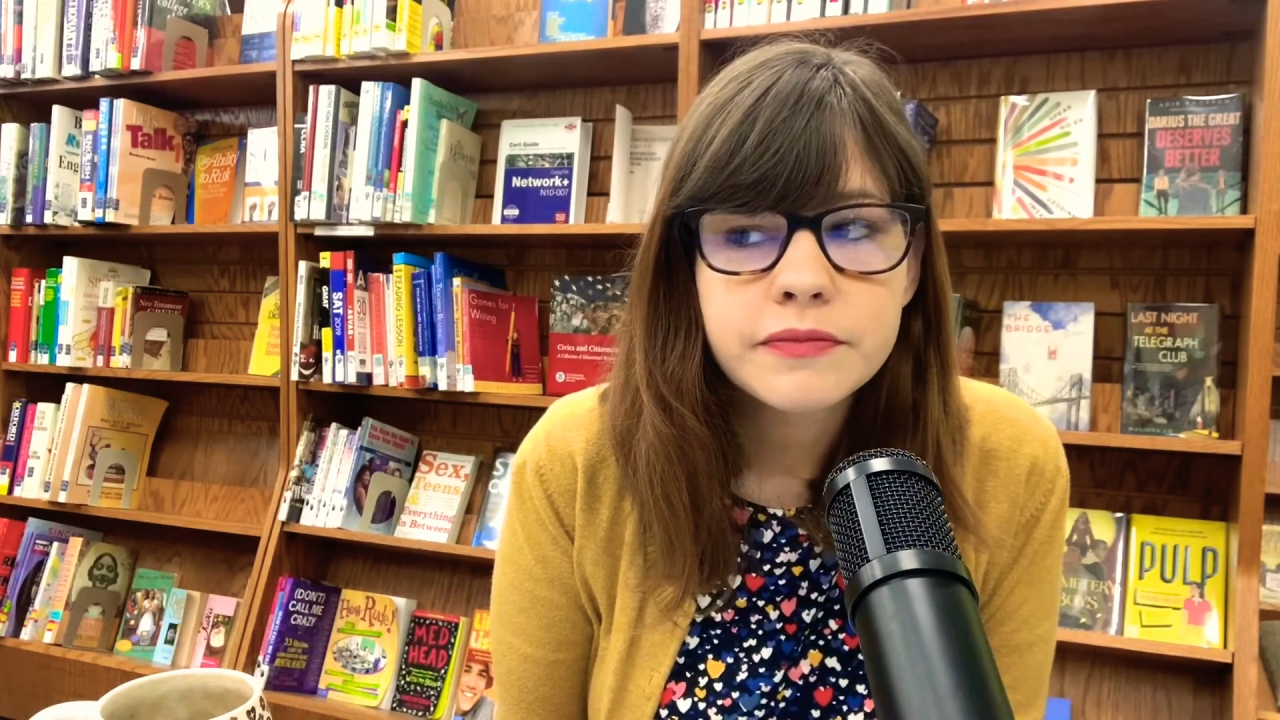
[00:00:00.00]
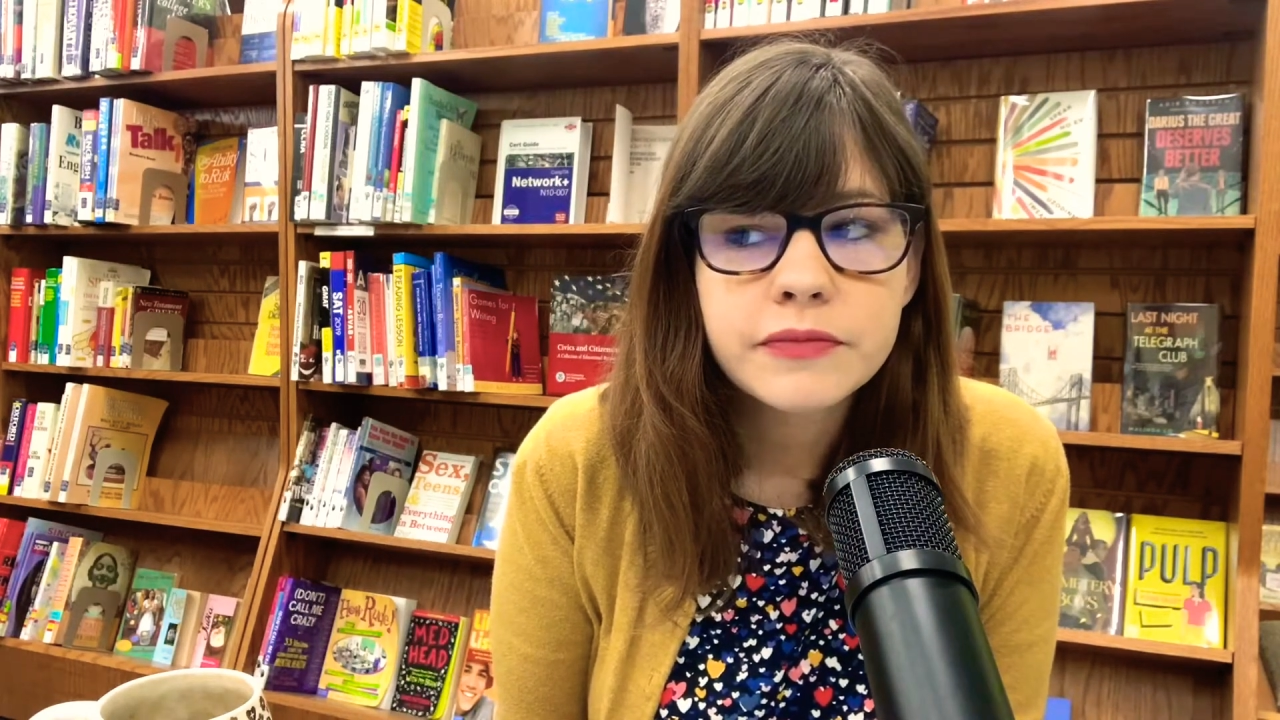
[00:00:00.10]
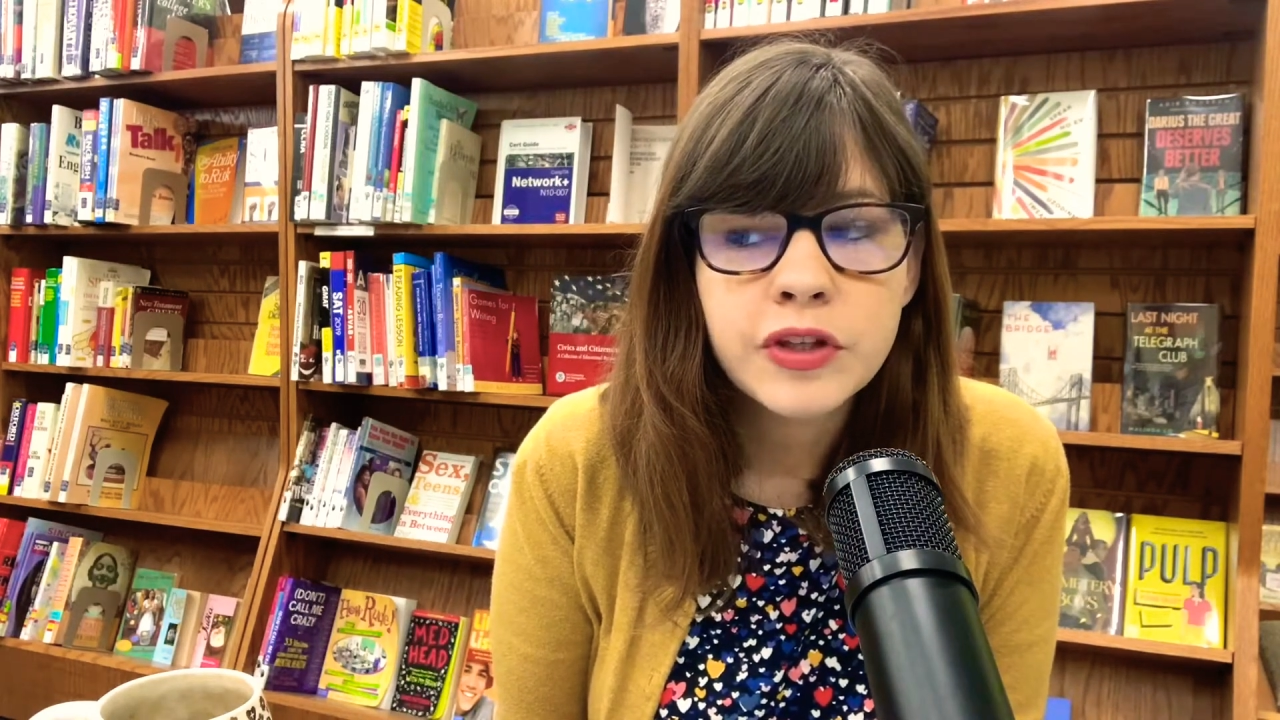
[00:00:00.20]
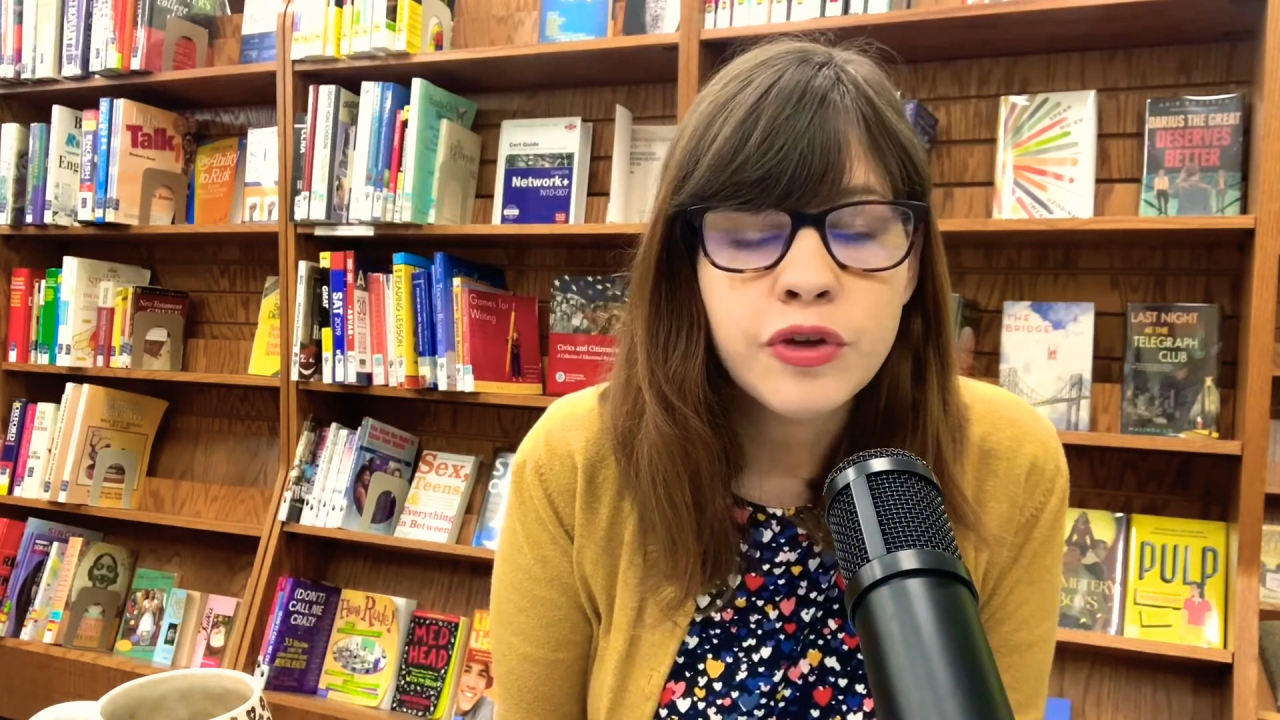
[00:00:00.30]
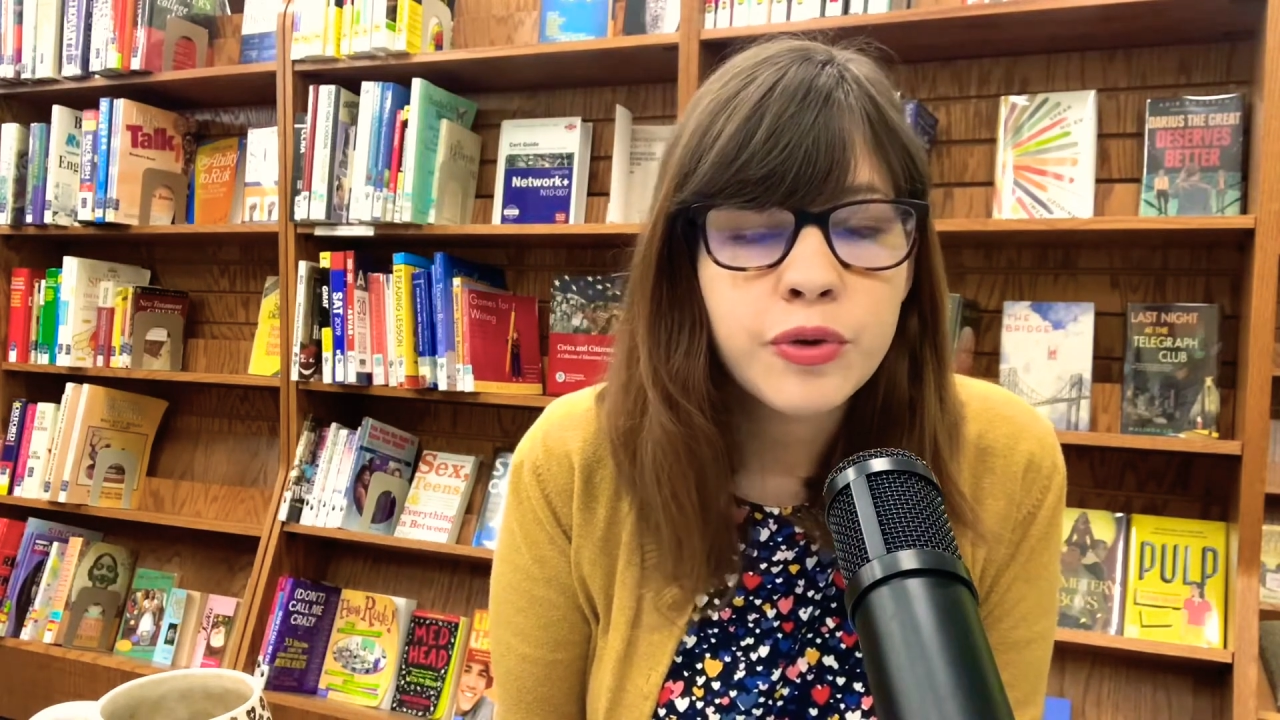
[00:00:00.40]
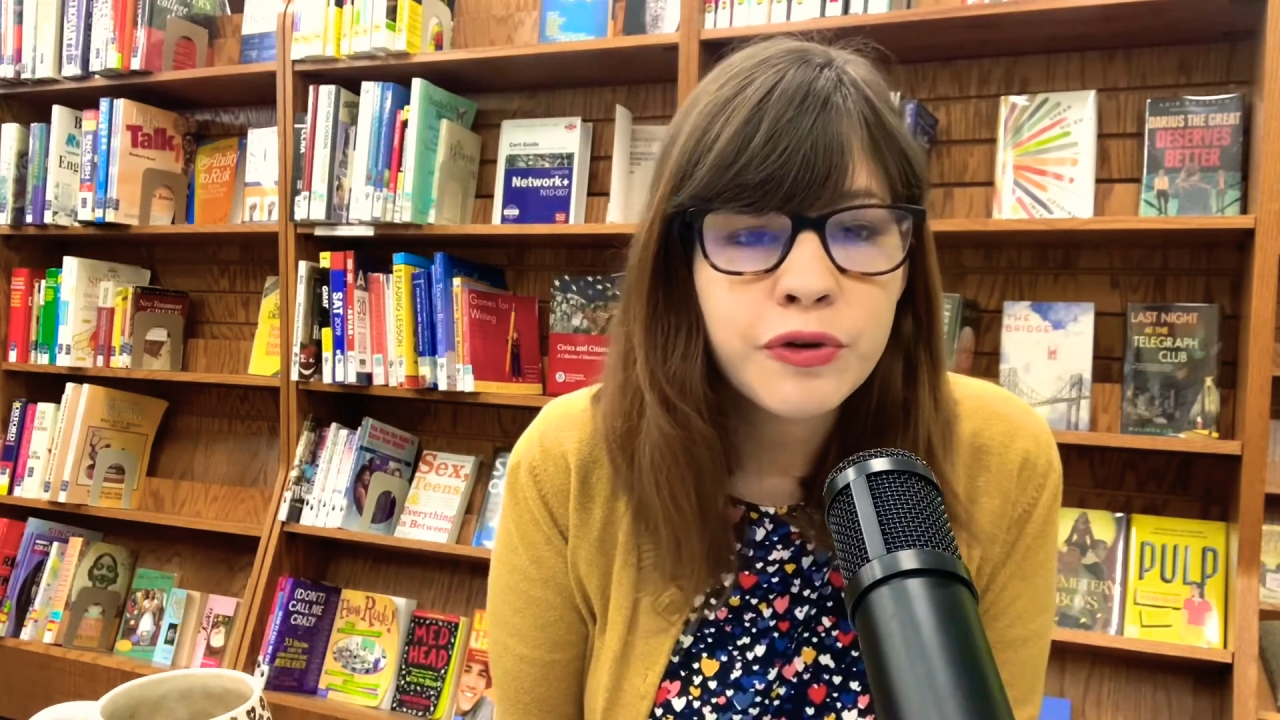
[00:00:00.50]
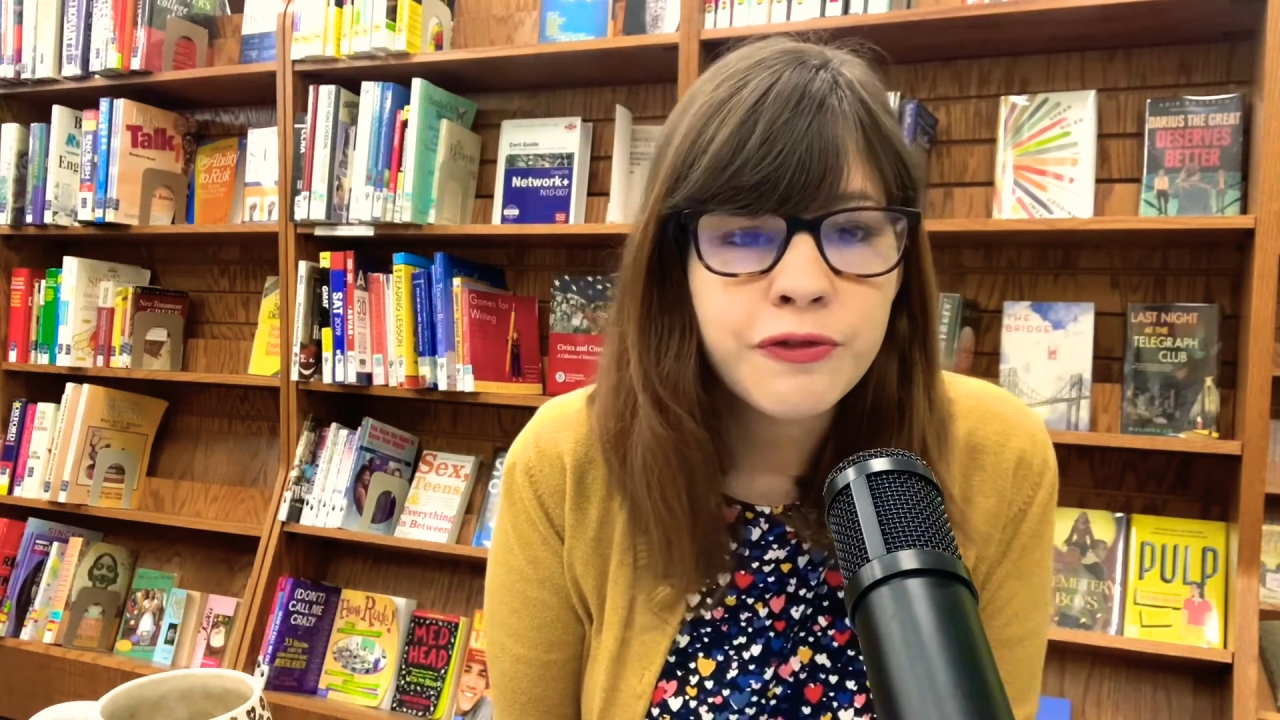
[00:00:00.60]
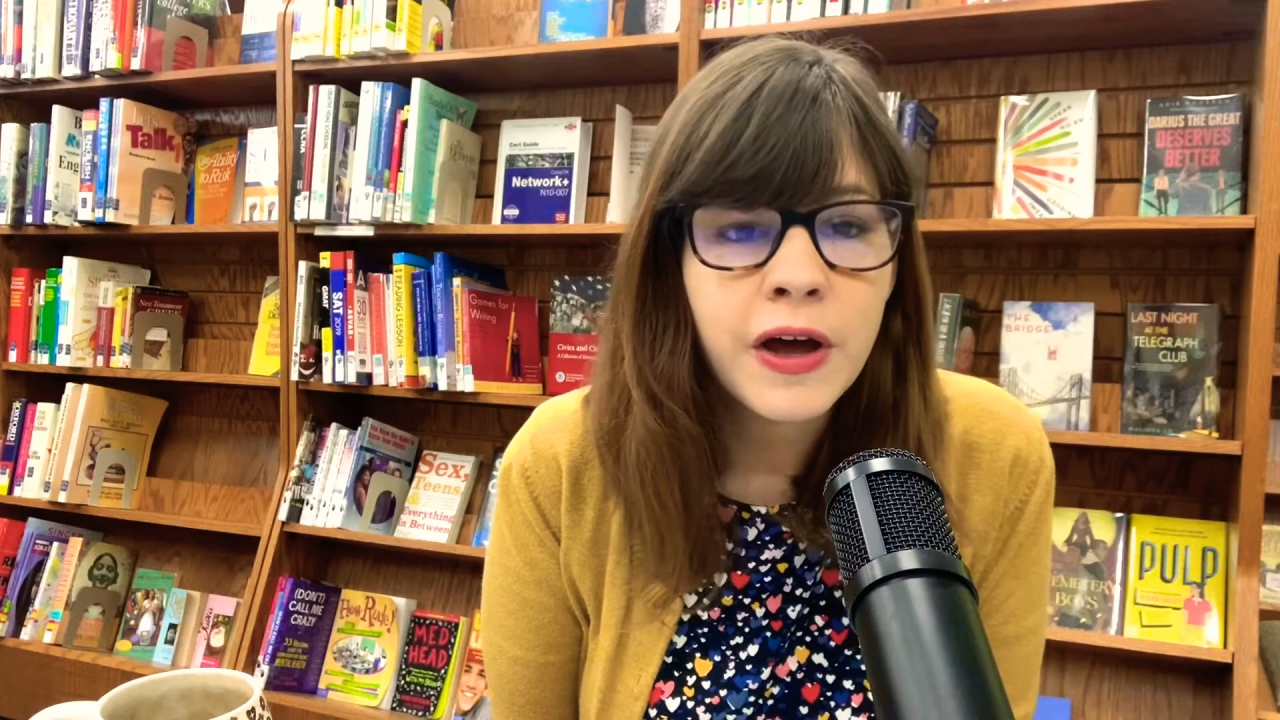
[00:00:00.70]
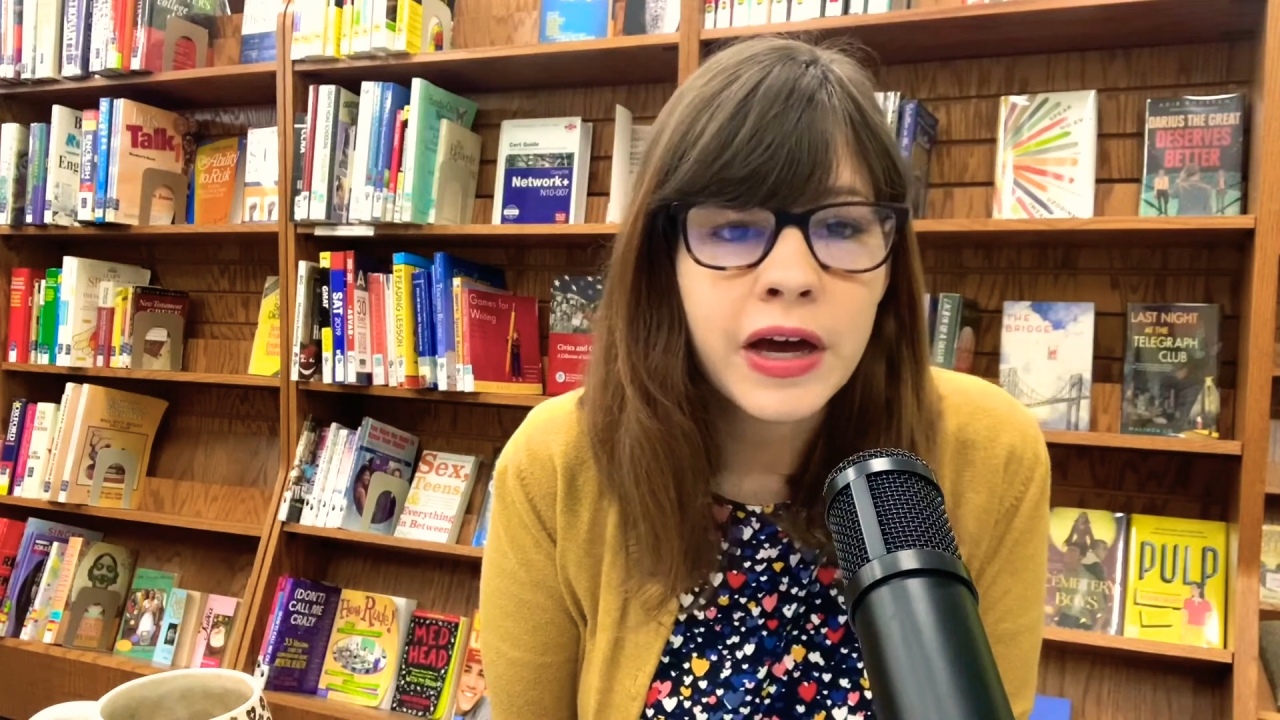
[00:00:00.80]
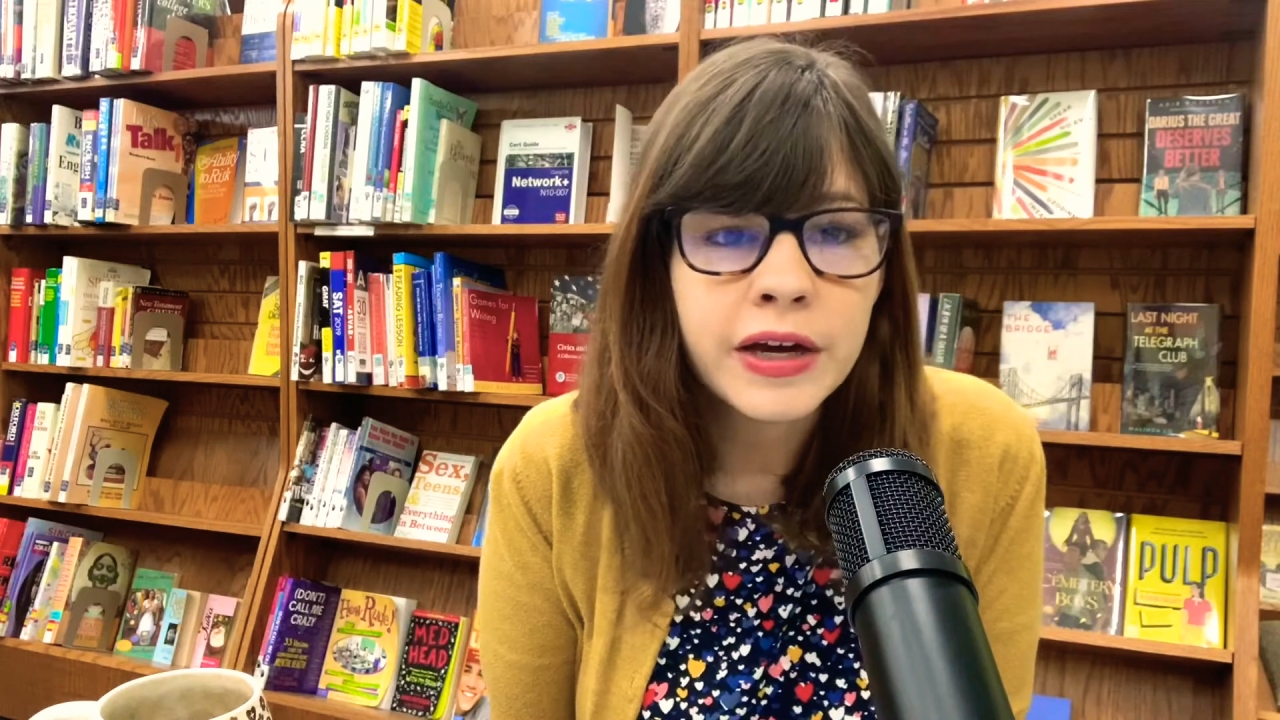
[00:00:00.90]

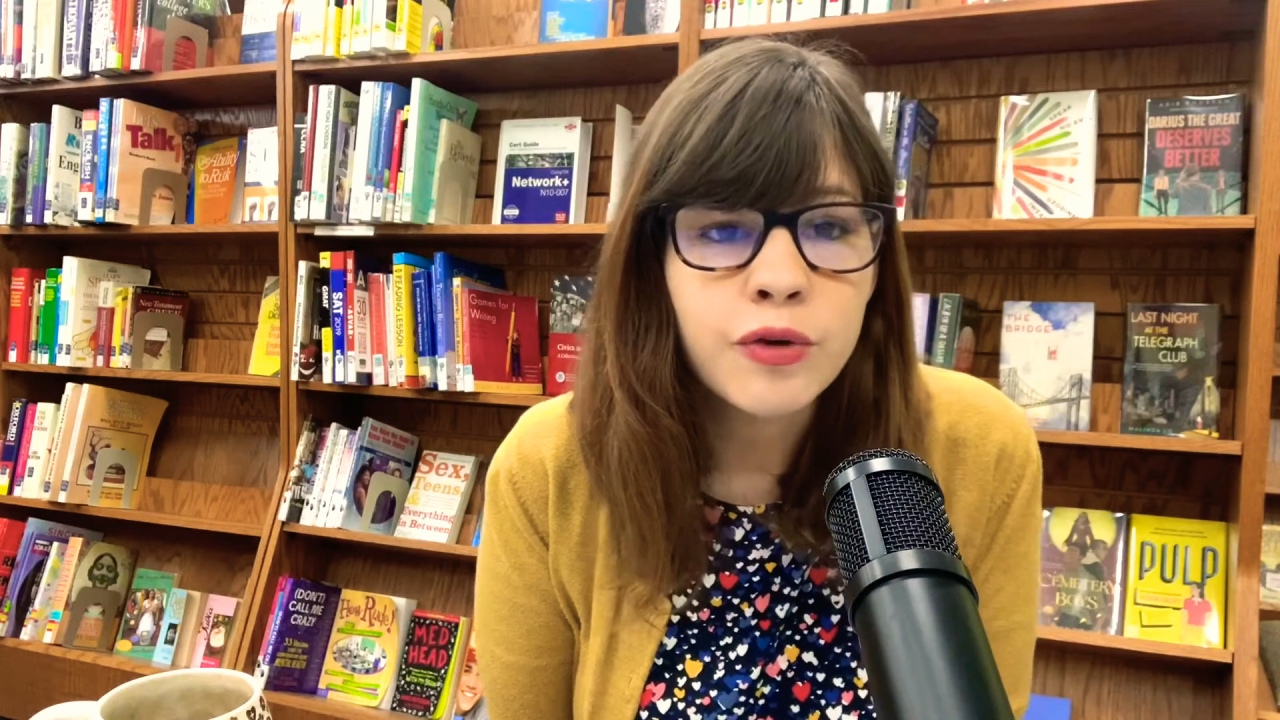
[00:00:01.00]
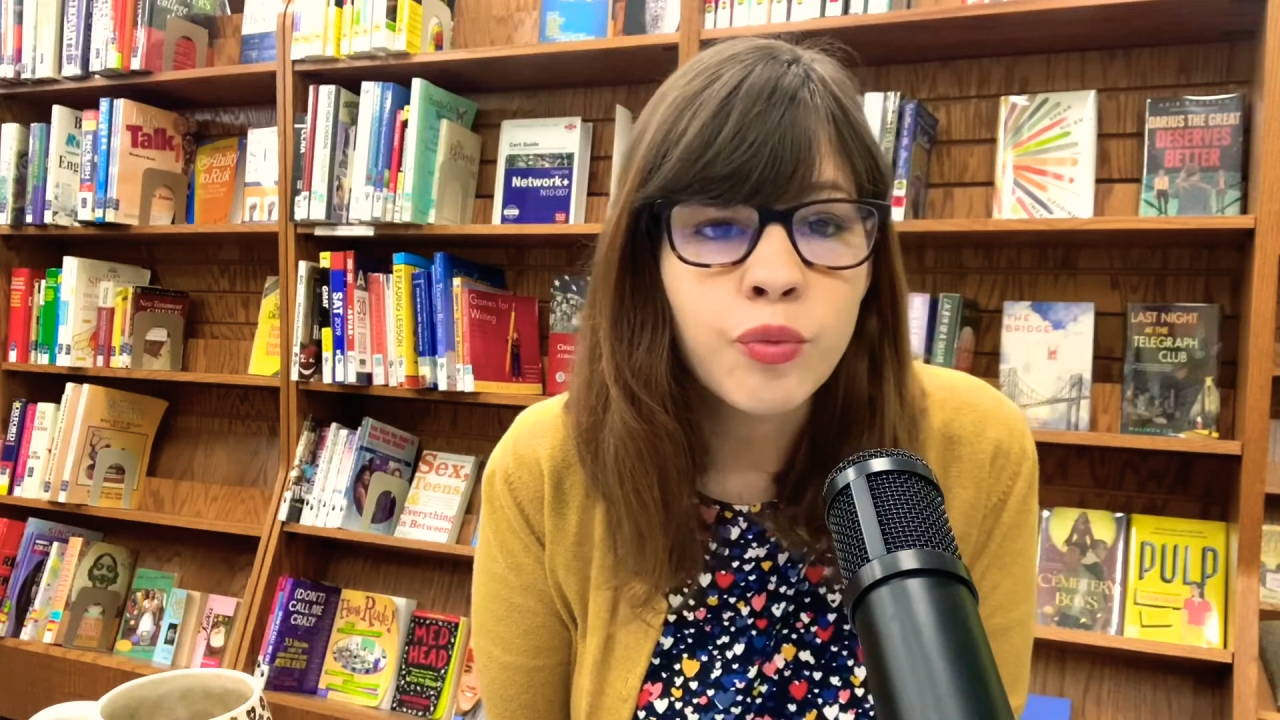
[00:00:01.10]
unify